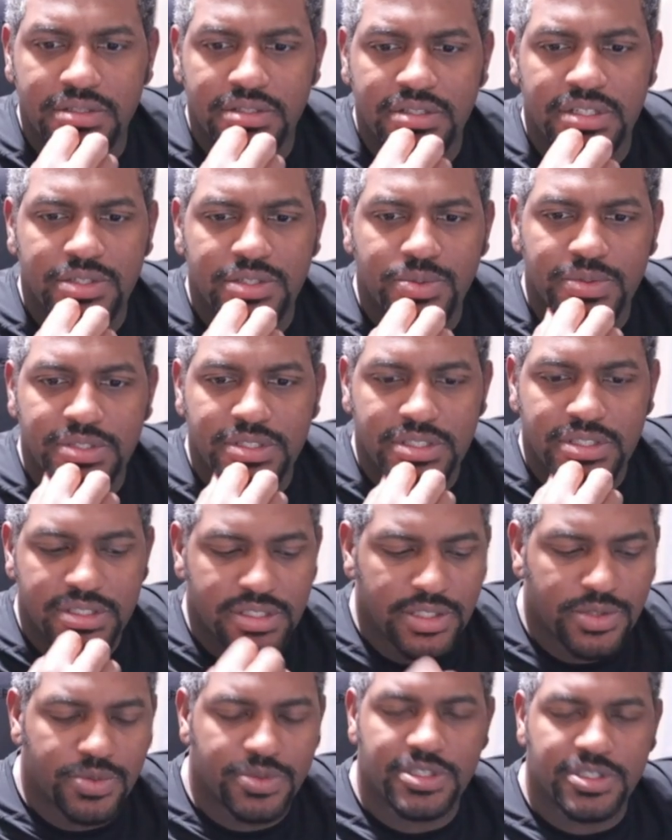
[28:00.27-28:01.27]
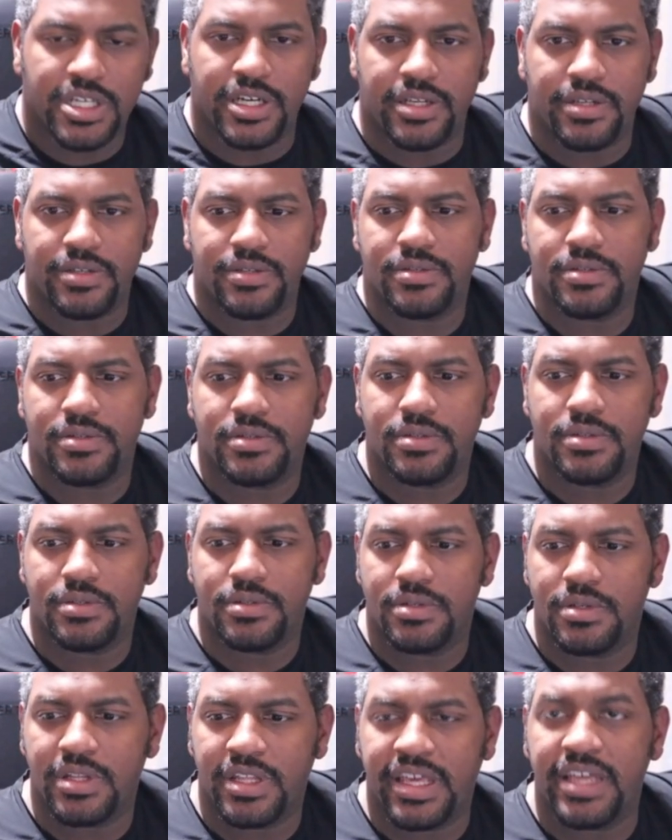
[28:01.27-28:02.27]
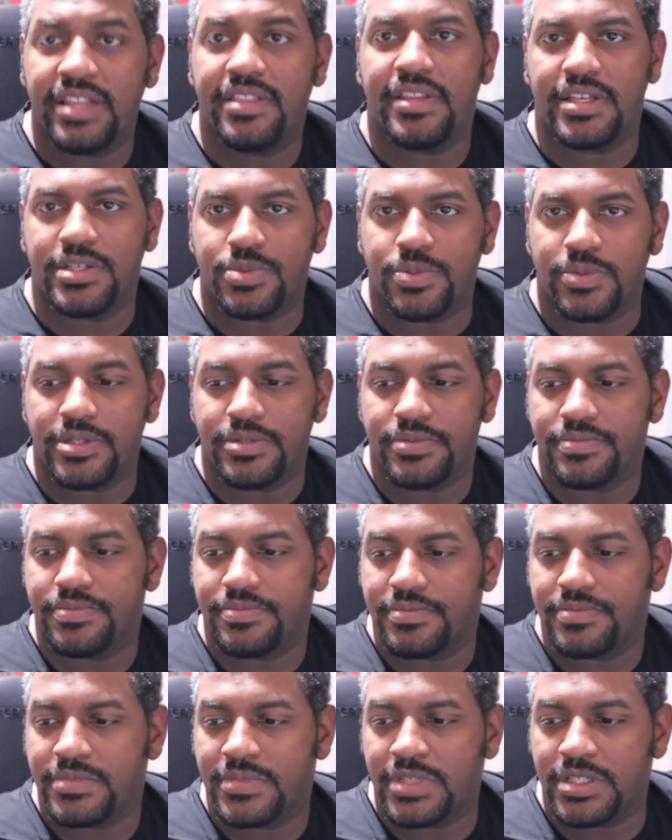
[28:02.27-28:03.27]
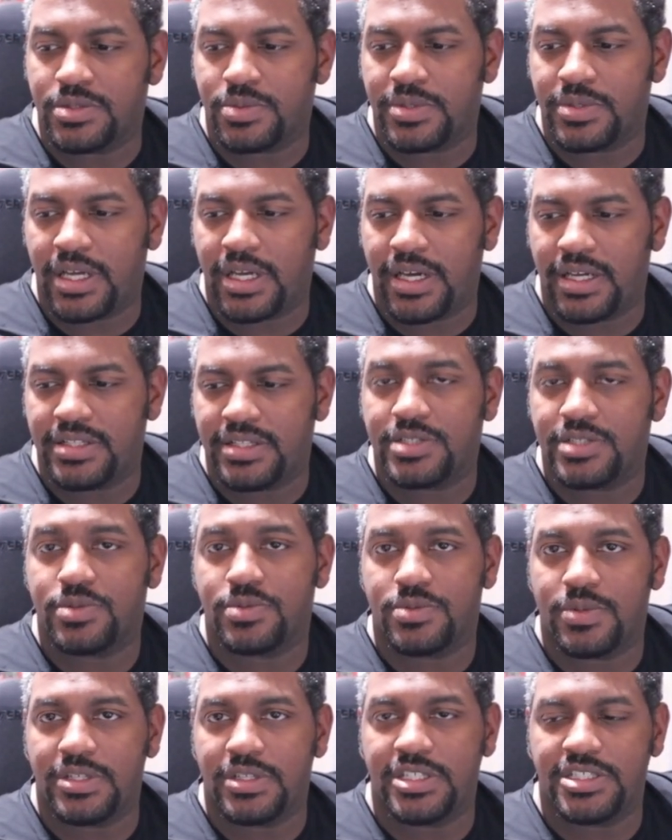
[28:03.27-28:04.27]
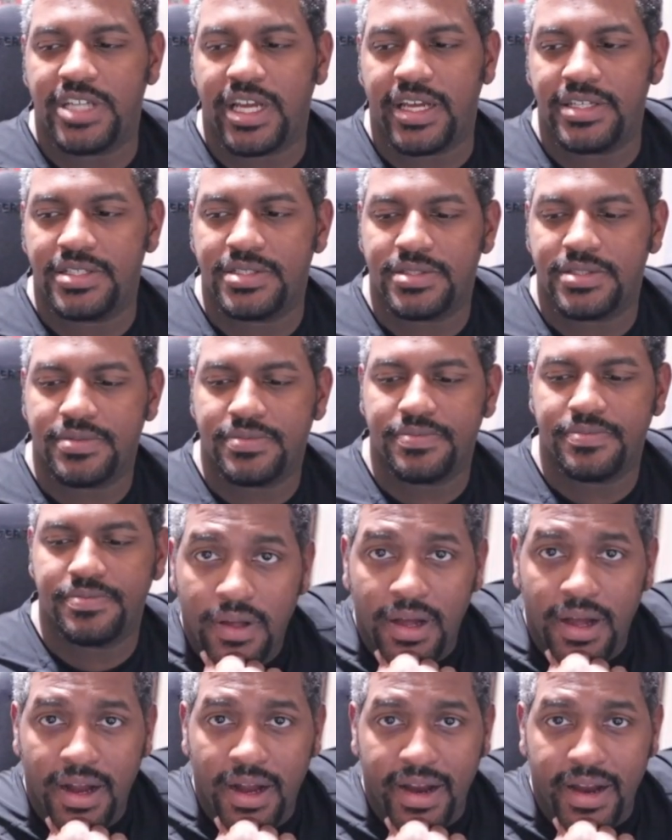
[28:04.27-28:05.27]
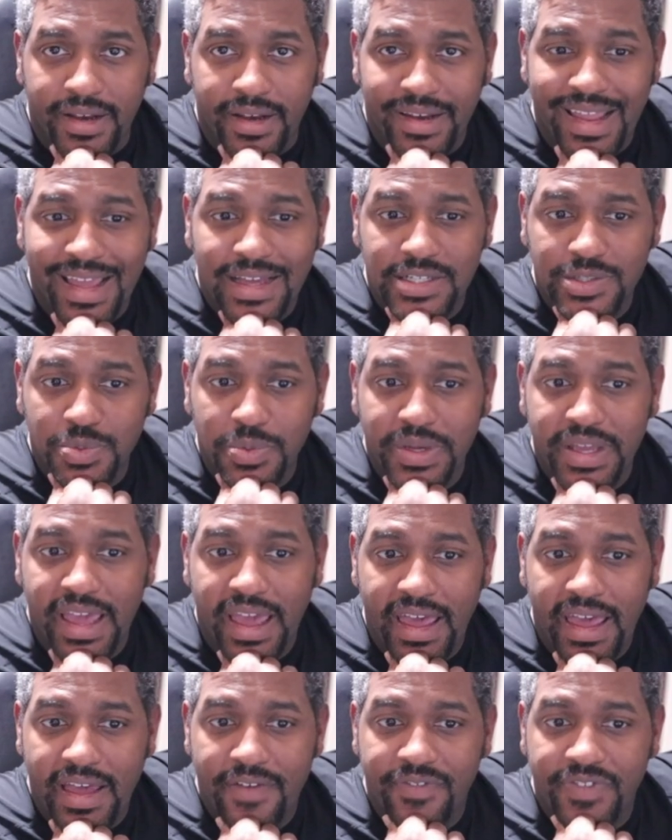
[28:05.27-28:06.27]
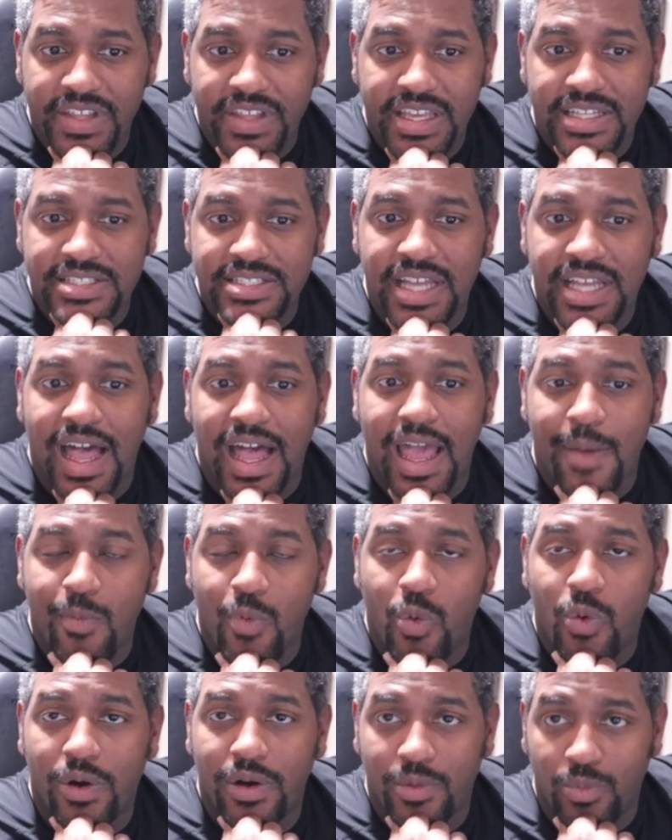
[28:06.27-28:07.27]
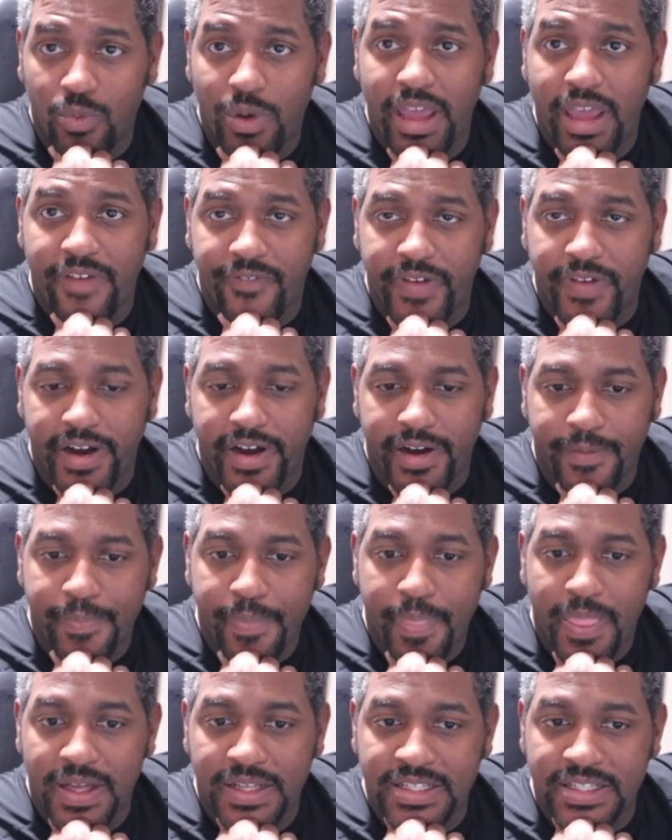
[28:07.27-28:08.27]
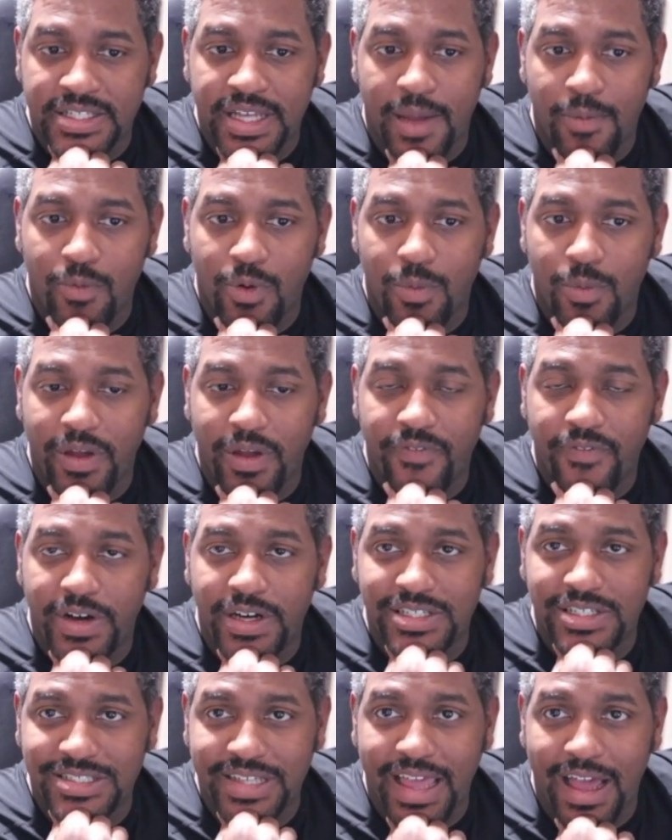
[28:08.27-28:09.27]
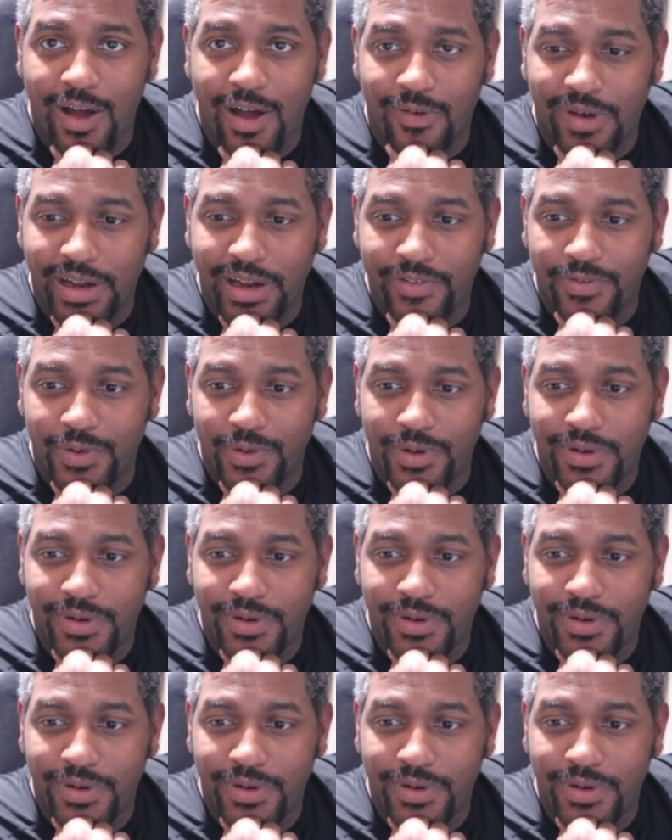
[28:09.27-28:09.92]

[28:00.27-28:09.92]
one's good. Get this one. This one's one to chase. All right, next we have the Timewoven Wayfarer. The Timewoven Wayfarer scout rifle.